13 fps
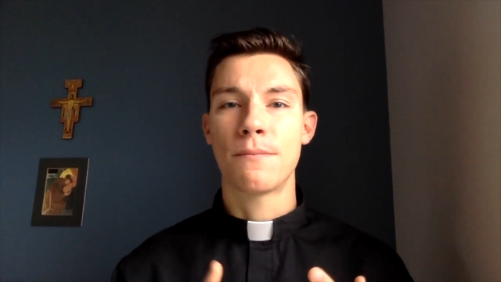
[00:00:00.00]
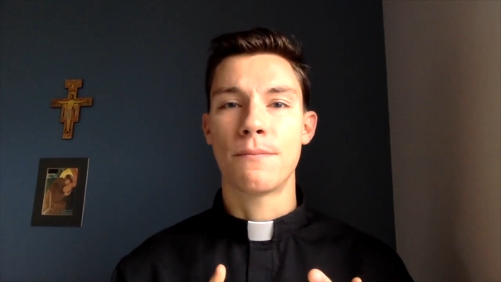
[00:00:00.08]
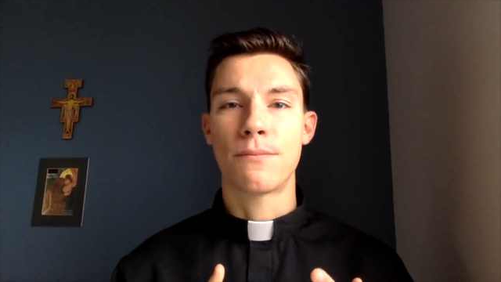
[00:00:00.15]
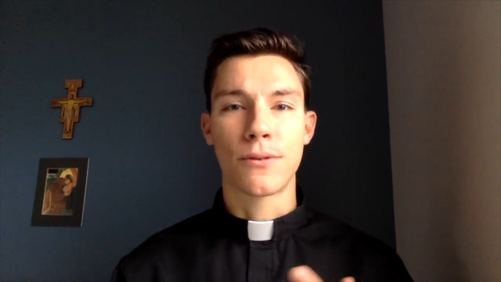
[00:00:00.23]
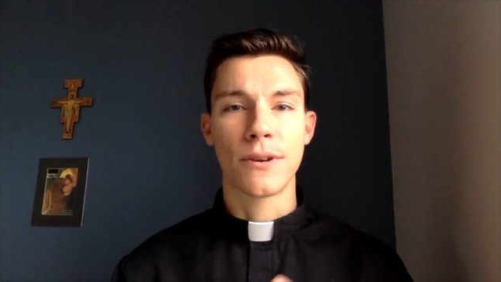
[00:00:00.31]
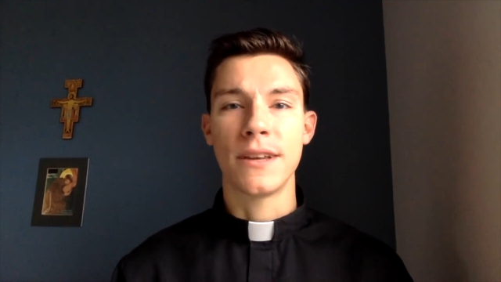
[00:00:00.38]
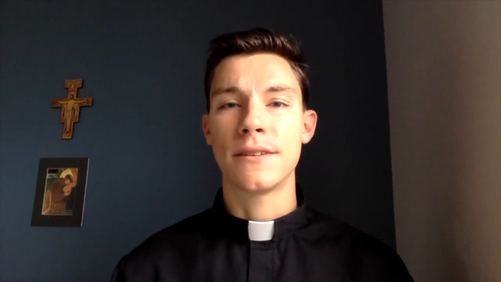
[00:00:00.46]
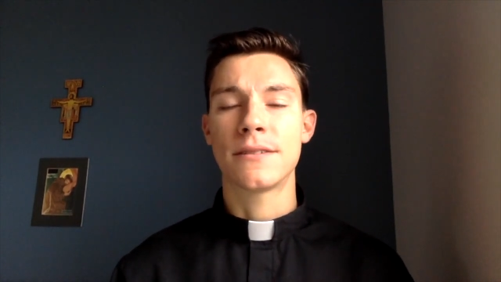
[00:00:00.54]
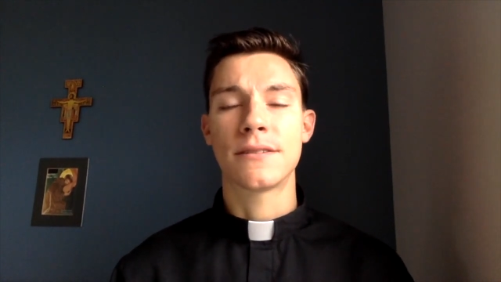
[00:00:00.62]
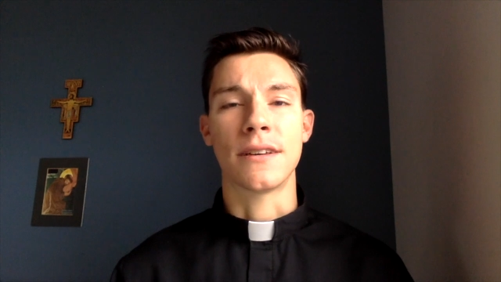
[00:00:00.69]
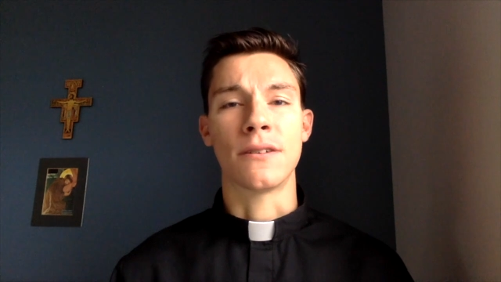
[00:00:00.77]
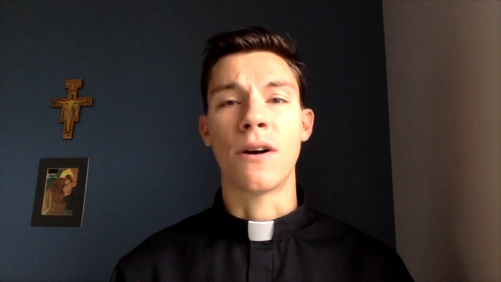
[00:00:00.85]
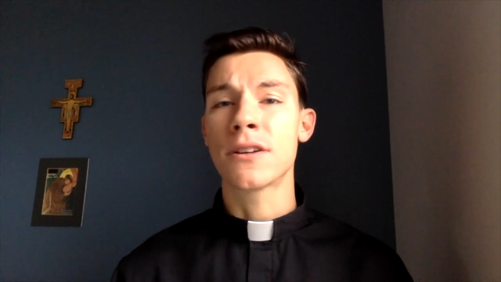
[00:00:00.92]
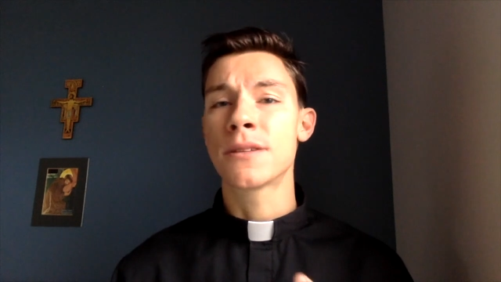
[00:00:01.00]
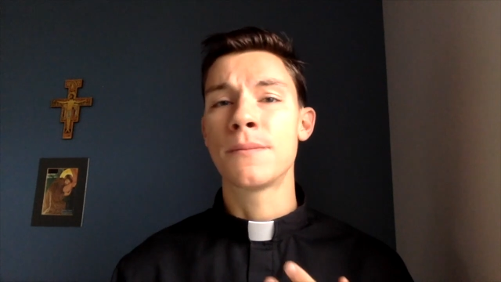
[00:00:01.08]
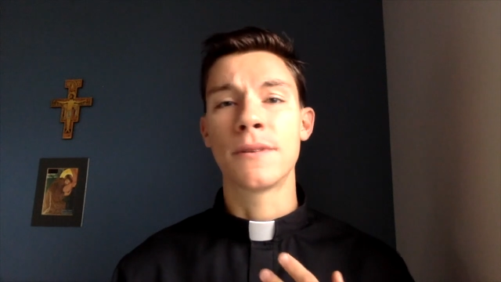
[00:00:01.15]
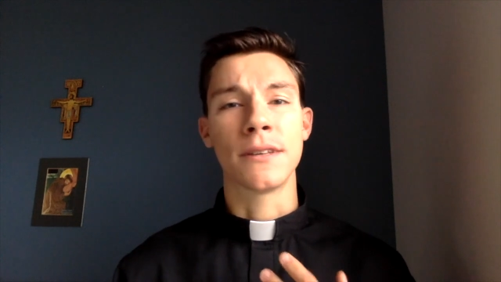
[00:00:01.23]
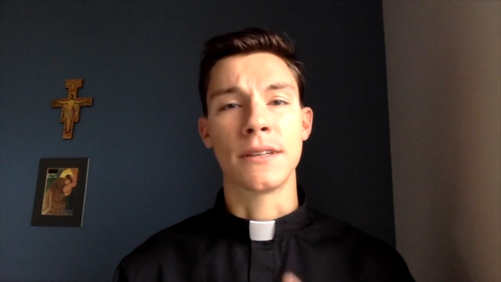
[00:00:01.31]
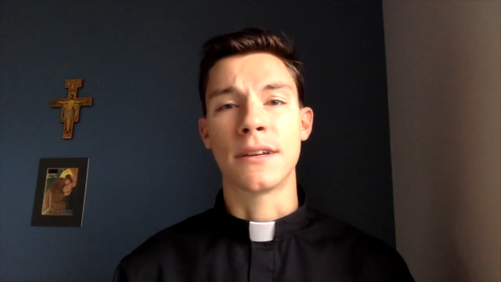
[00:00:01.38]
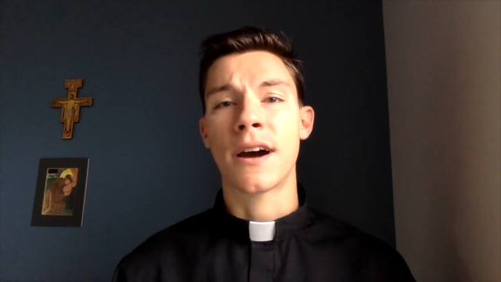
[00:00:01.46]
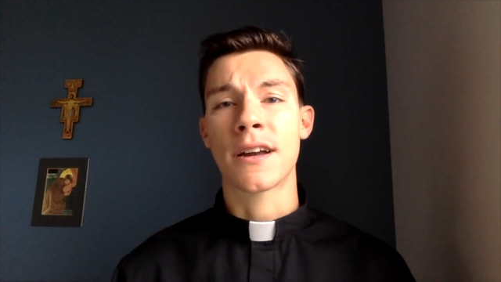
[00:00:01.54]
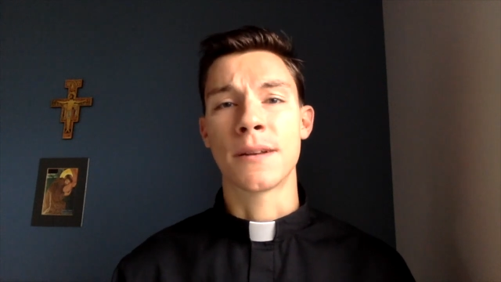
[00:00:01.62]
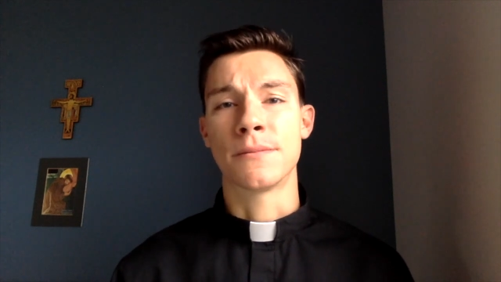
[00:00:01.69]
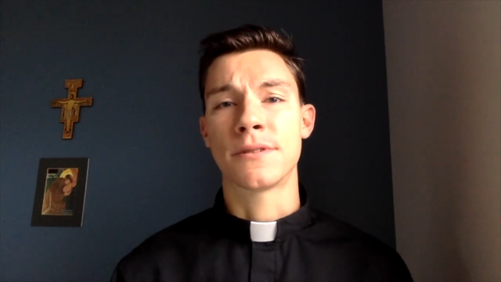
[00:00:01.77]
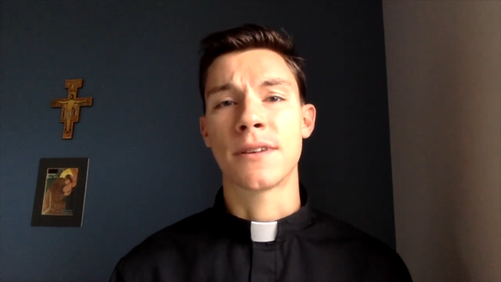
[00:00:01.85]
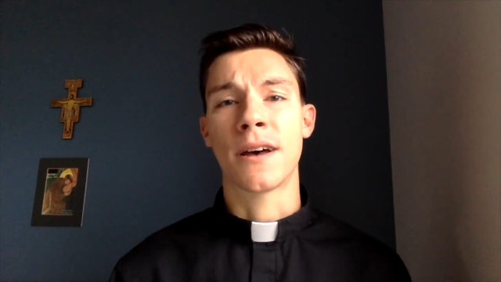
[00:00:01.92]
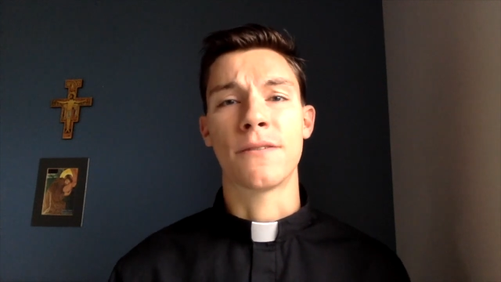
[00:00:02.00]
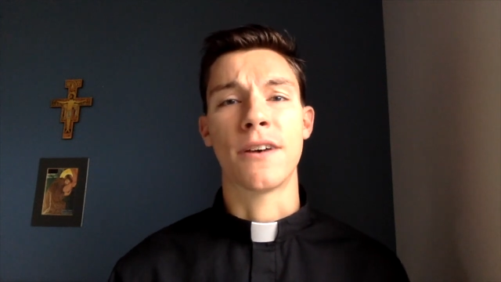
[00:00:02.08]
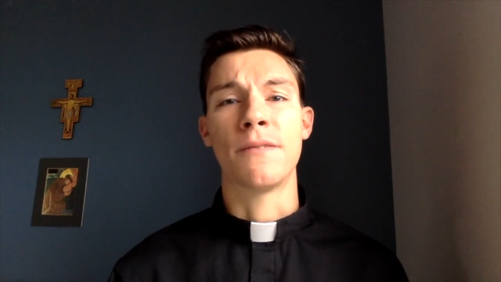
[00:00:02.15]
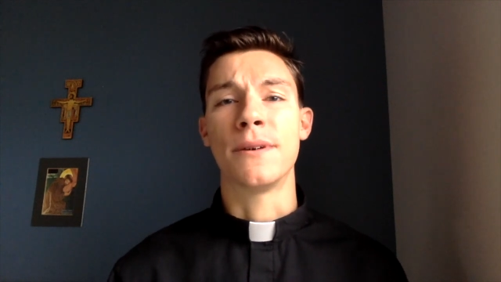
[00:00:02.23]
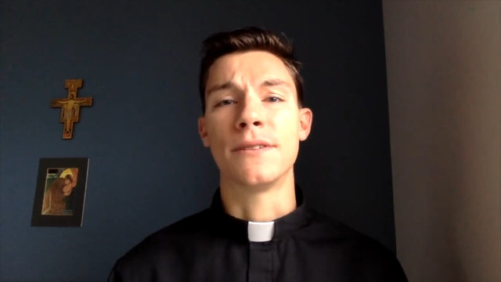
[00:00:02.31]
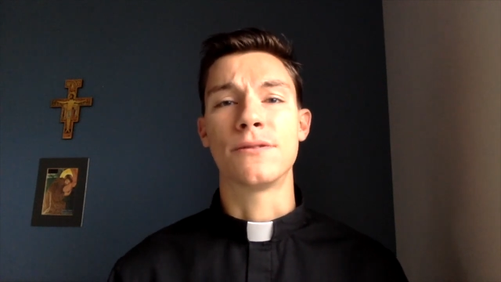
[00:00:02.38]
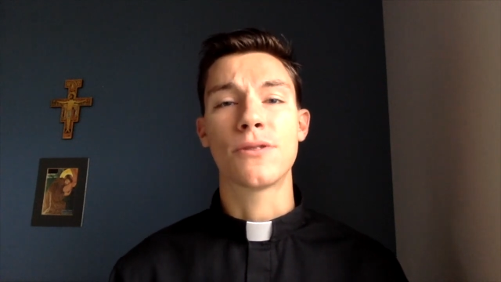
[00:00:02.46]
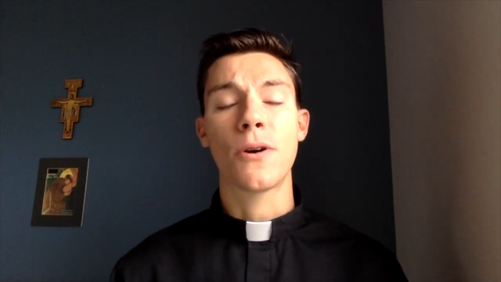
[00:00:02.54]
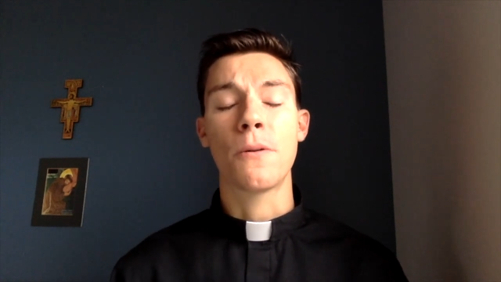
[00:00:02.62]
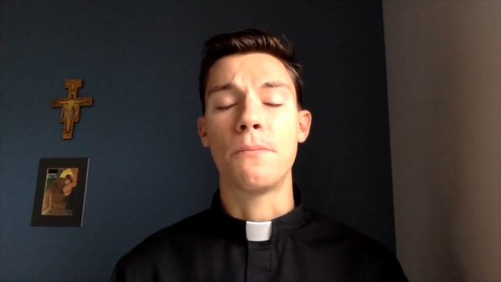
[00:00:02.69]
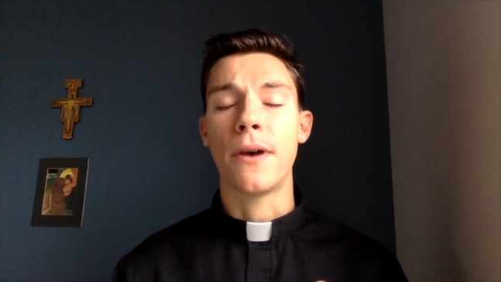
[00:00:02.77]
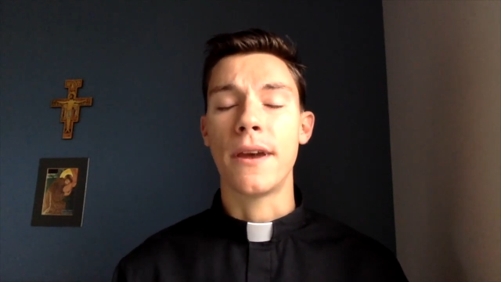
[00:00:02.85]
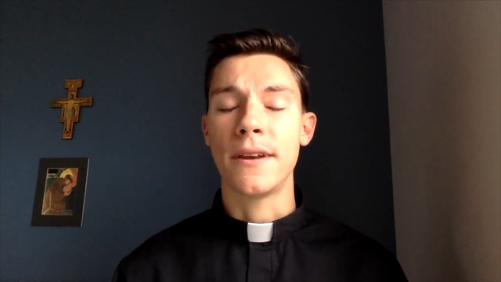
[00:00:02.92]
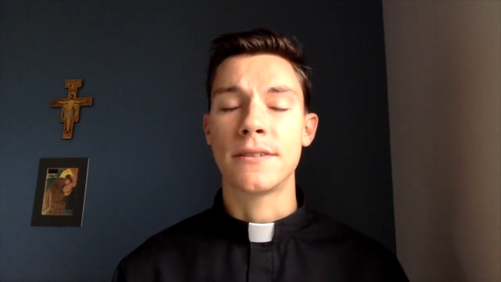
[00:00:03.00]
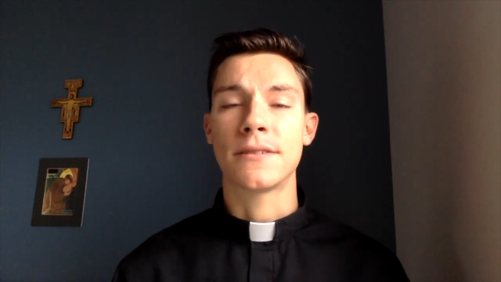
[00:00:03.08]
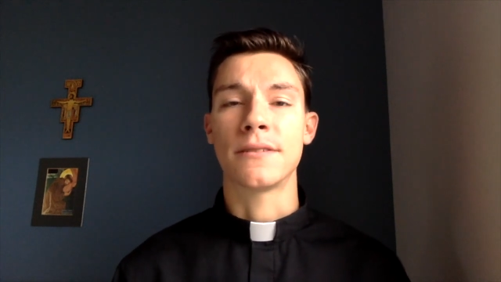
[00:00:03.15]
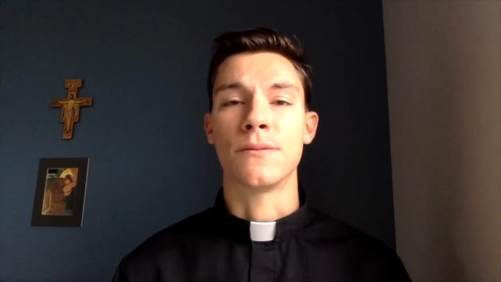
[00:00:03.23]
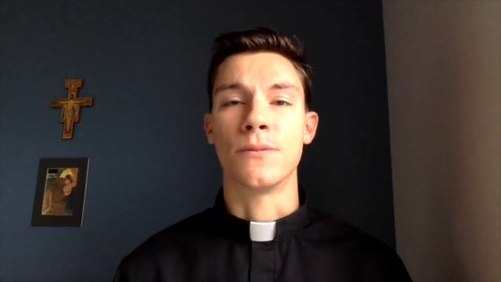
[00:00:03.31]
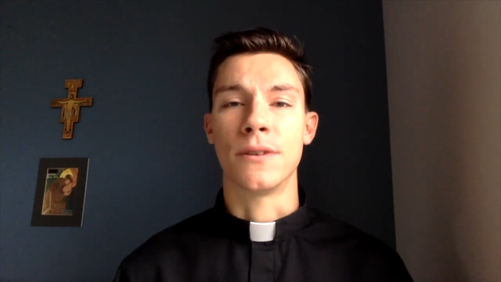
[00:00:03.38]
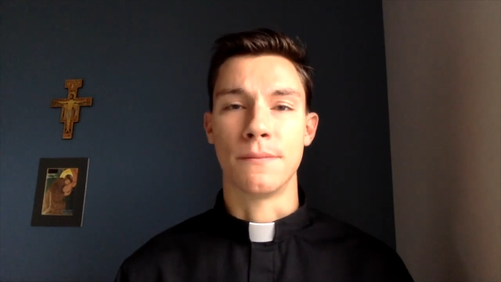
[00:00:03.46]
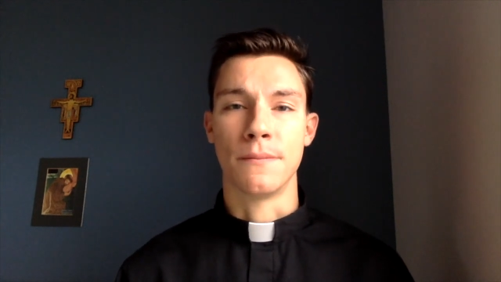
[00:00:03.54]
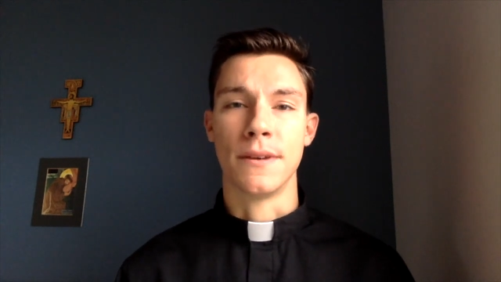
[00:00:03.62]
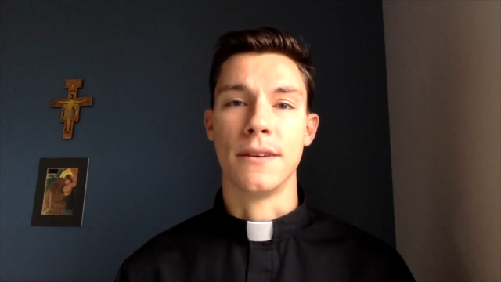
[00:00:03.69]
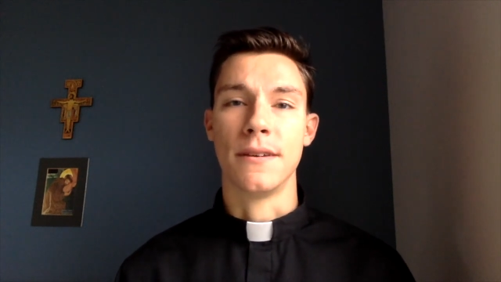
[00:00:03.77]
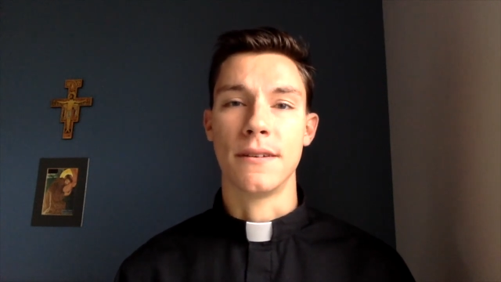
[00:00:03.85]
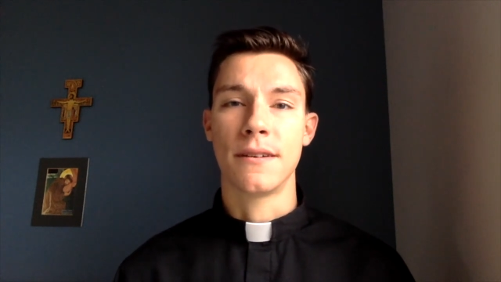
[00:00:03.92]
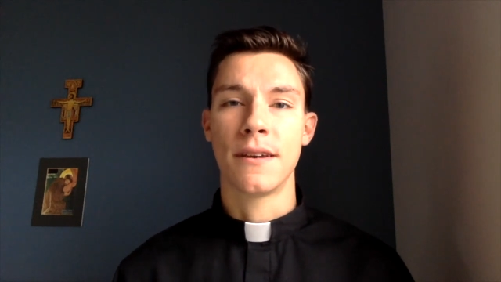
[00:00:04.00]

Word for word: priests, and ultimately God Himself have been so patient with me.